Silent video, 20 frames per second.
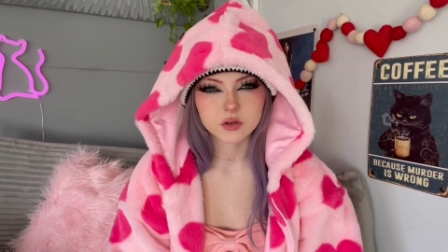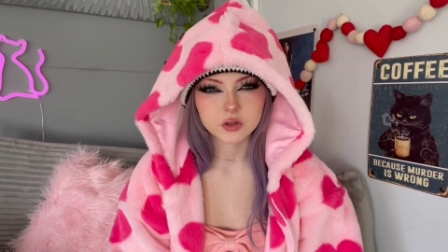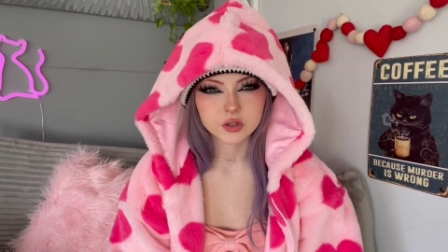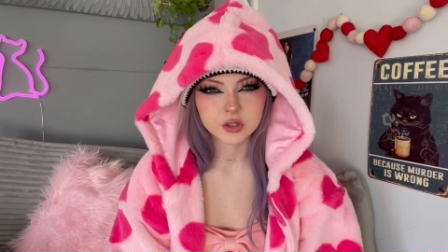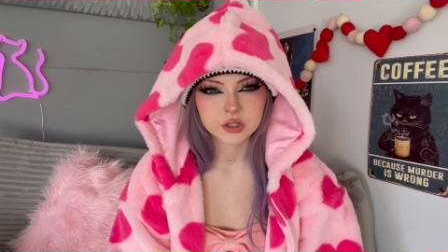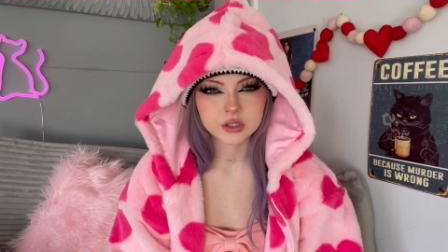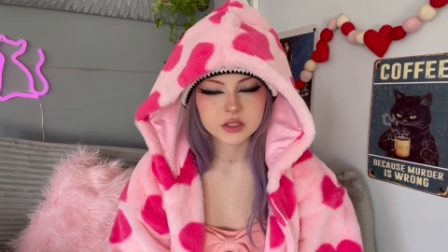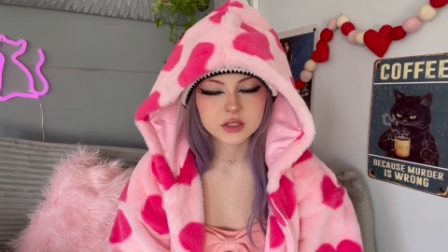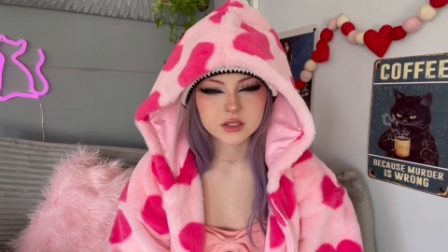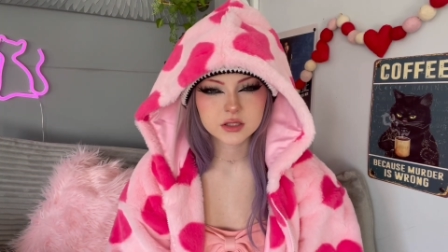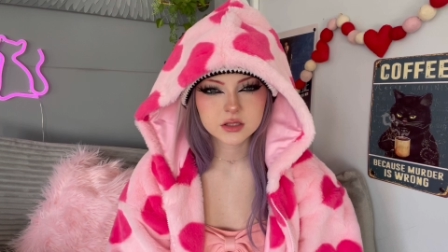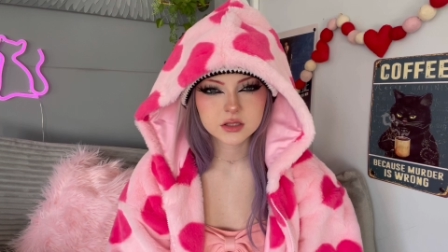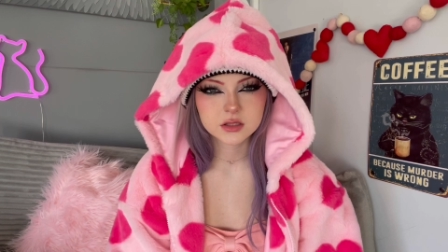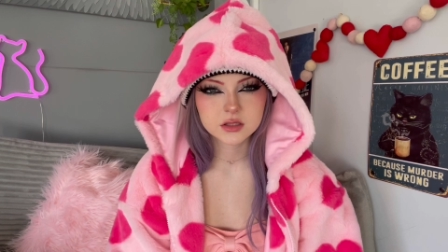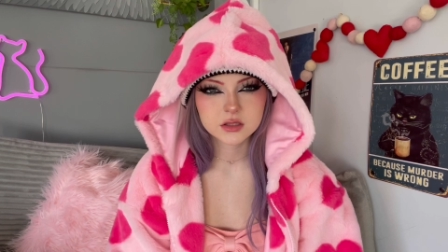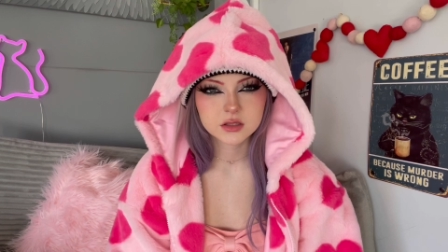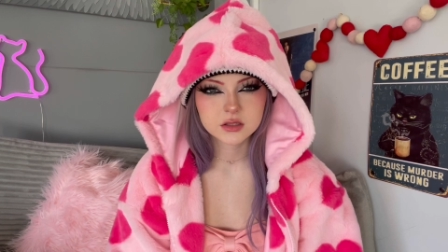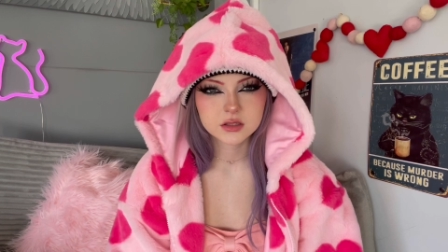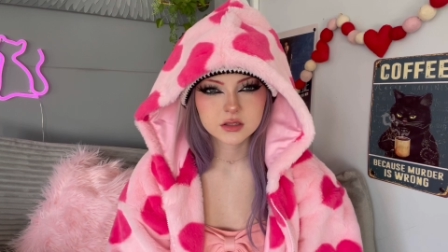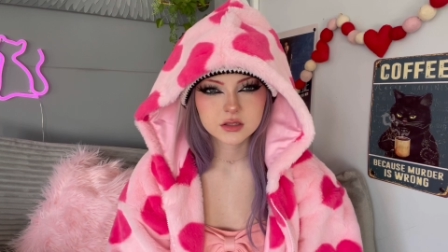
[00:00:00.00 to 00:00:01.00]
hoods
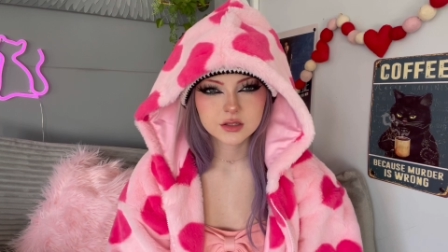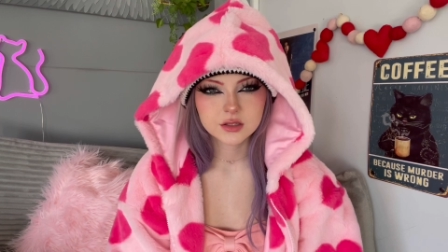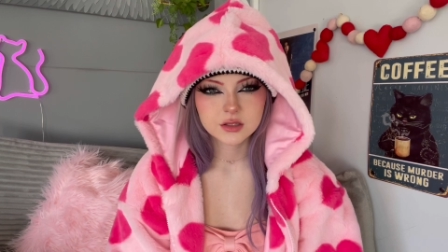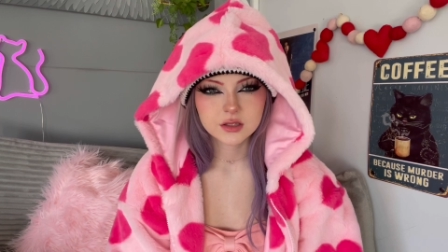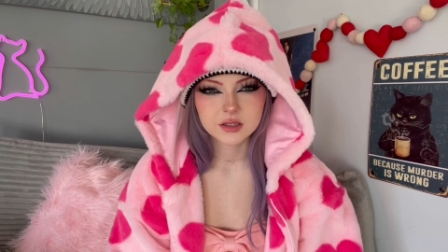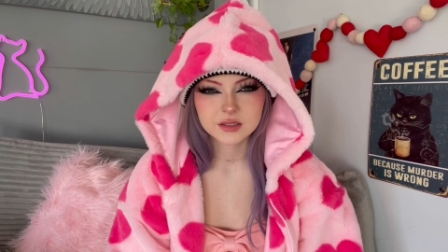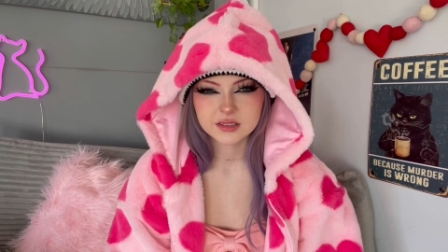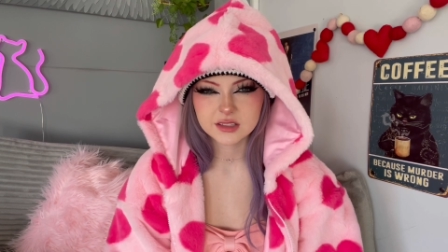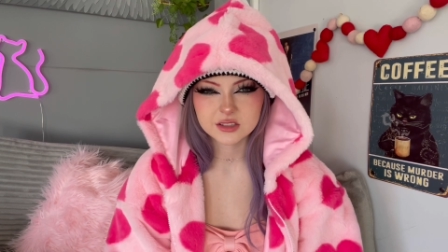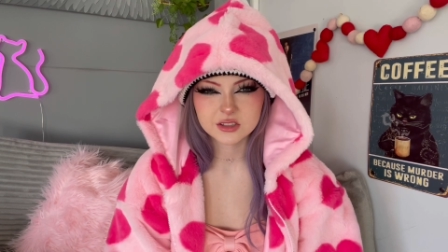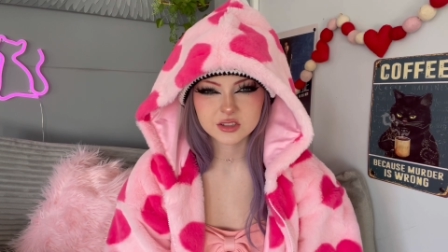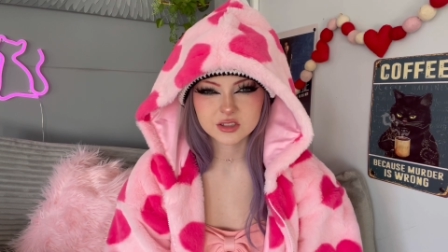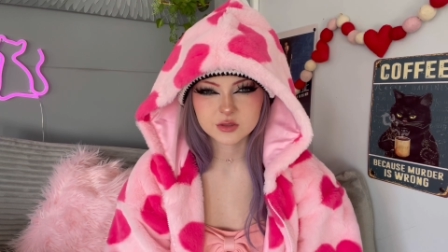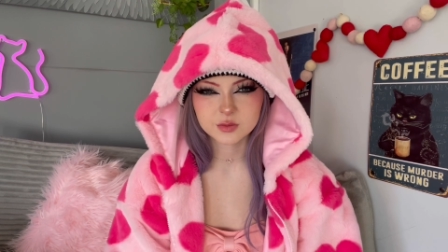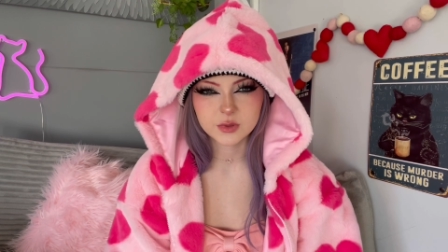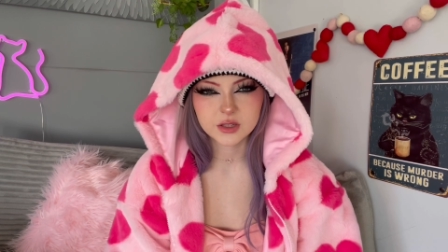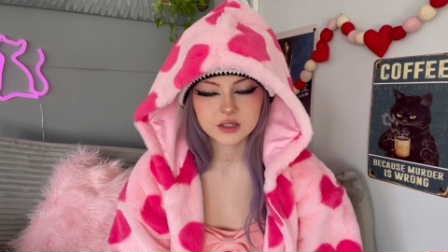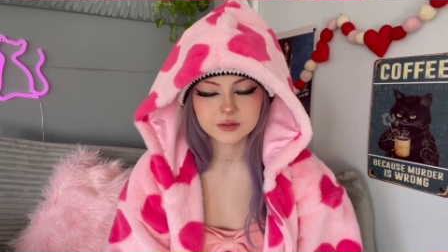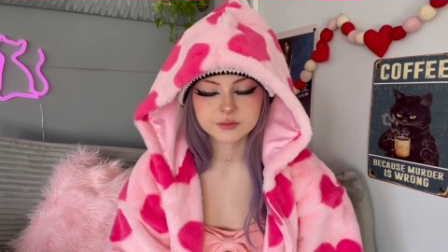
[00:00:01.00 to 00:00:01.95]
is that just me?